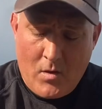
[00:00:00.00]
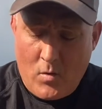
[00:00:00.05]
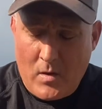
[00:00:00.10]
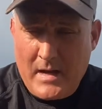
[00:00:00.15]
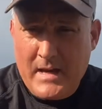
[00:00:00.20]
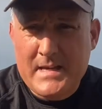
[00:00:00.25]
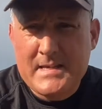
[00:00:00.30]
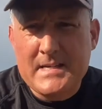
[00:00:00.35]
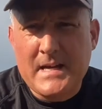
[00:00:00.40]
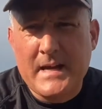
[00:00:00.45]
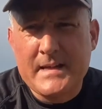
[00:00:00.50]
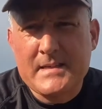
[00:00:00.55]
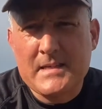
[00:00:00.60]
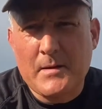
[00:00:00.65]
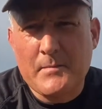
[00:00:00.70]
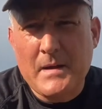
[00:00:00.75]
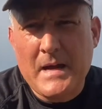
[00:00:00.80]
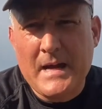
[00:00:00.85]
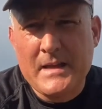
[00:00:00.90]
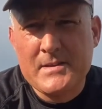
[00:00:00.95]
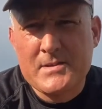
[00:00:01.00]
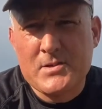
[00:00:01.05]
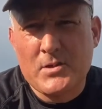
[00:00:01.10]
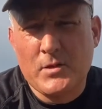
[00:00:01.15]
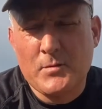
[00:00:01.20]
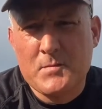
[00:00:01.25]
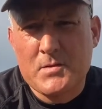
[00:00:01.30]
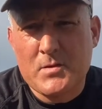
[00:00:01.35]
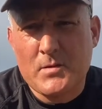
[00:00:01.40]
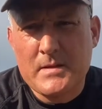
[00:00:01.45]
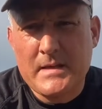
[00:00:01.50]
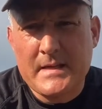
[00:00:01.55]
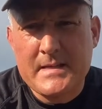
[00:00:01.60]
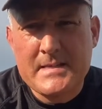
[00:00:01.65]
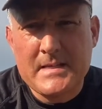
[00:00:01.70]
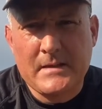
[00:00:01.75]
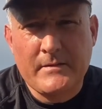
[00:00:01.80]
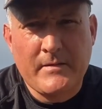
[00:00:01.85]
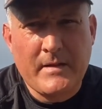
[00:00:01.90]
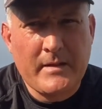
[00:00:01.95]
excited to get my hands on them. So like I
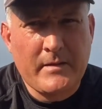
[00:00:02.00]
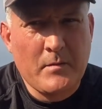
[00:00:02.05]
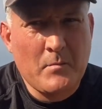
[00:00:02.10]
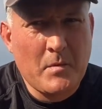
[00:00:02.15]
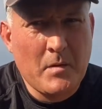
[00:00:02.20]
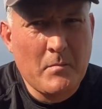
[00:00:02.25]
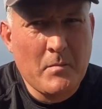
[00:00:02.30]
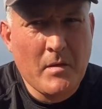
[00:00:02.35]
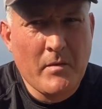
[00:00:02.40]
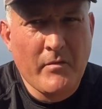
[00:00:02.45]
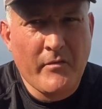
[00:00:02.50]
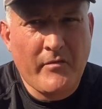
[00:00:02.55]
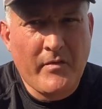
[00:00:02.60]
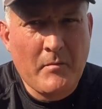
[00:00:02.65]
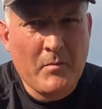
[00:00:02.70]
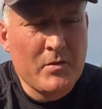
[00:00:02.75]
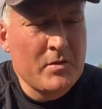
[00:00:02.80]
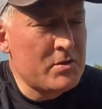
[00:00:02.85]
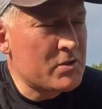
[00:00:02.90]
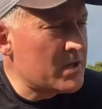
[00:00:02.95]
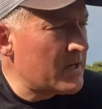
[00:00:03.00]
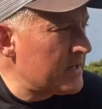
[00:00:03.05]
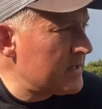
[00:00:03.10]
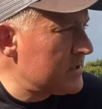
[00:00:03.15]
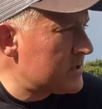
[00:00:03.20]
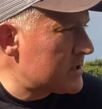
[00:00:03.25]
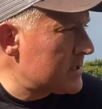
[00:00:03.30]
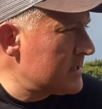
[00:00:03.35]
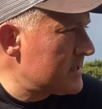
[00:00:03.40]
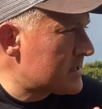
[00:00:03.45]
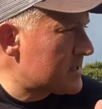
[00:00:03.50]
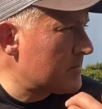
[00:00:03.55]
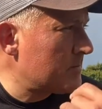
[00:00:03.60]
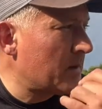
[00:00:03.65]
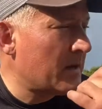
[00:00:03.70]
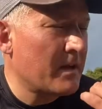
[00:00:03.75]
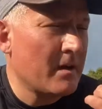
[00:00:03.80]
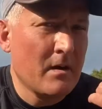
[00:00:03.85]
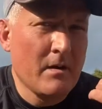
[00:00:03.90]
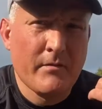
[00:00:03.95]
said, I've had them a month. I'm going to change into
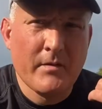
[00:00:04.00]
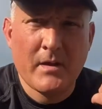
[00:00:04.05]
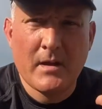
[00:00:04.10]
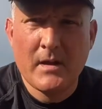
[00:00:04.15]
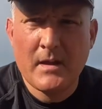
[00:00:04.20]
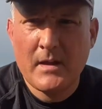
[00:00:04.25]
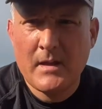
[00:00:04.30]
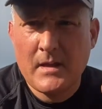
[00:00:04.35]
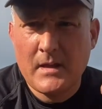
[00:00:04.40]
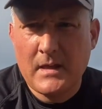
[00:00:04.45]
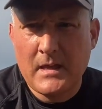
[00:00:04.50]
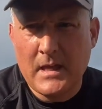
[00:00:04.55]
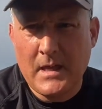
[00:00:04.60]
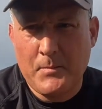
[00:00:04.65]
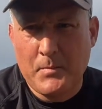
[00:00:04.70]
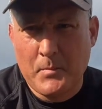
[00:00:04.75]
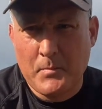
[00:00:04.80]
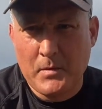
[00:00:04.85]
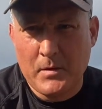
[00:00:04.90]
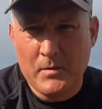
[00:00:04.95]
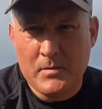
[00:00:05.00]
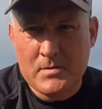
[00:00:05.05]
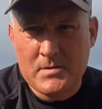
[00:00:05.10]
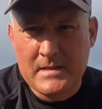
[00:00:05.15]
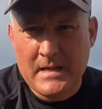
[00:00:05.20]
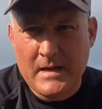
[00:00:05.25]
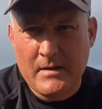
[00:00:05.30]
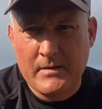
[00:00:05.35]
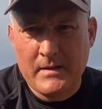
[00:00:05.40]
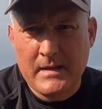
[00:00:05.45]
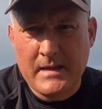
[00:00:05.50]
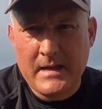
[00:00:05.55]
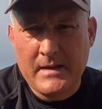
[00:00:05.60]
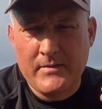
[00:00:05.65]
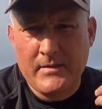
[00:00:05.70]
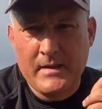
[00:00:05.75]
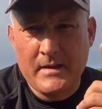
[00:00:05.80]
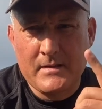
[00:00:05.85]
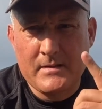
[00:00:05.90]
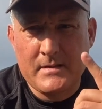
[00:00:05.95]
my other keeper boots now and again.
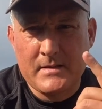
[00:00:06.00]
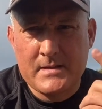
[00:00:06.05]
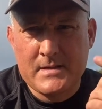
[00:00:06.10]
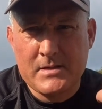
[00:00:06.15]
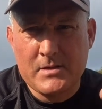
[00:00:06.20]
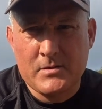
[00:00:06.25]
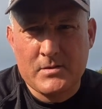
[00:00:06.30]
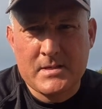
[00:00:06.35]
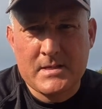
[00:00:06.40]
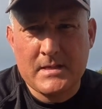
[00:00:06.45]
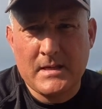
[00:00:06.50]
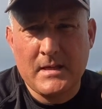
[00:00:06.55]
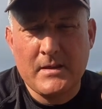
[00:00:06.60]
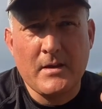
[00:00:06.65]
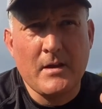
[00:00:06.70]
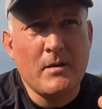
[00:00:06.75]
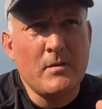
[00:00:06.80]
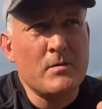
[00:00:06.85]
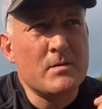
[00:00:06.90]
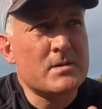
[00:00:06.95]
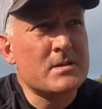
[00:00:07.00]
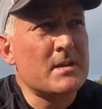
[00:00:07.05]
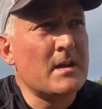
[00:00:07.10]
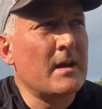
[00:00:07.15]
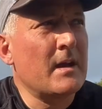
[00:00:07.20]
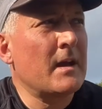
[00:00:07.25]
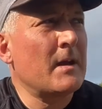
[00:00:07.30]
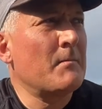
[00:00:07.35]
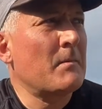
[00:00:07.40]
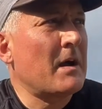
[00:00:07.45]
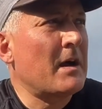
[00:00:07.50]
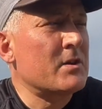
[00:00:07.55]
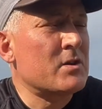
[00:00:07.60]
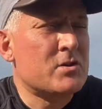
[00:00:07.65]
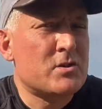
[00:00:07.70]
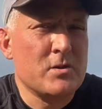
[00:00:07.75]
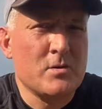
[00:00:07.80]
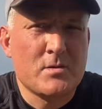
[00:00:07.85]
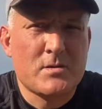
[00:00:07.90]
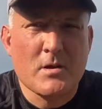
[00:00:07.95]
You'll see those. I just
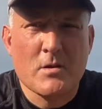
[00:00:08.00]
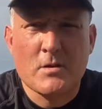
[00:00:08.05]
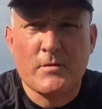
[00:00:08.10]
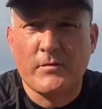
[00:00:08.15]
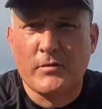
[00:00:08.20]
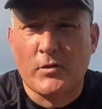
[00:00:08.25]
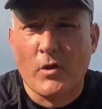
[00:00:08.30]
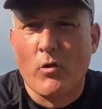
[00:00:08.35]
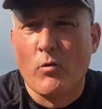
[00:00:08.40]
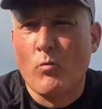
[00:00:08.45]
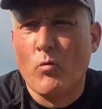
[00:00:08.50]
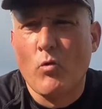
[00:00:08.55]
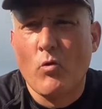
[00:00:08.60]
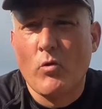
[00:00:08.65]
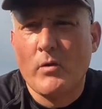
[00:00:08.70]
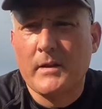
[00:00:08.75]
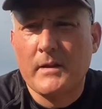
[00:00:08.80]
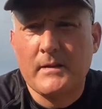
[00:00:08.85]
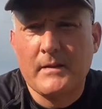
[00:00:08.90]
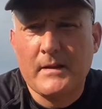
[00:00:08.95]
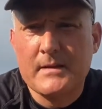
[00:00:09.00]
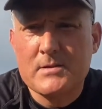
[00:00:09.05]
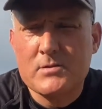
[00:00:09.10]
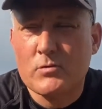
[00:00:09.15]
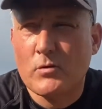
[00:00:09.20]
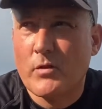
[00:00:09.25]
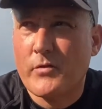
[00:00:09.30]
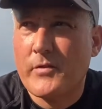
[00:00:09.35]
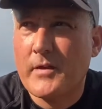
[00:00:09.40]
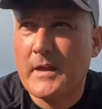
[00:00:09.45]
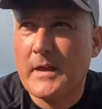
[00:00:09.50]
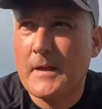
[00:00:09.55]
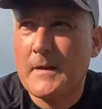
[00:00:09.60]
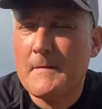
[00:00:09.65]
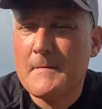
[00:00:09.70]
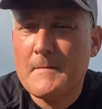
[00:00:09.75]
use those for dog walking and that sort of thing,